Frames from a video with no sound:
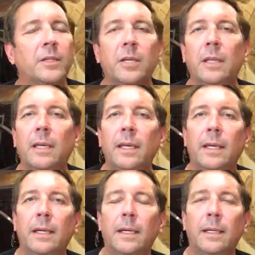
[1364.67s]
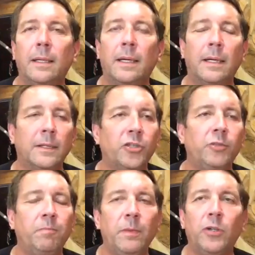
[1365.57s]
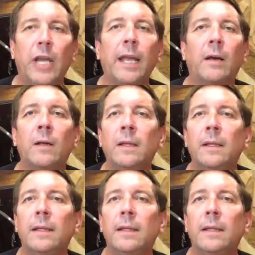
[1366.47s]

to the uh, uh, jail